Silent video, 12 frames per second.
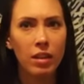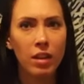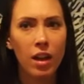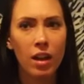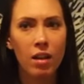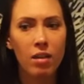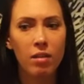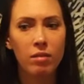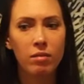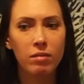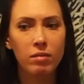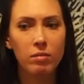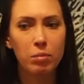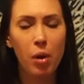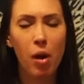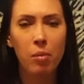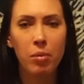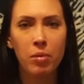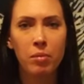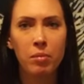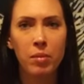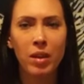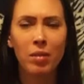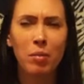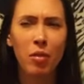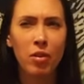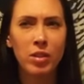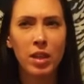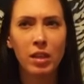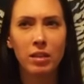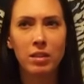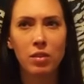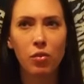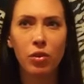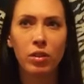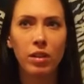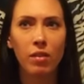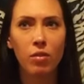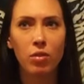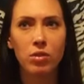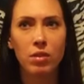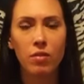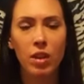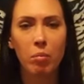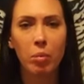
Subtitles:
problem, and I've always had different levels of it,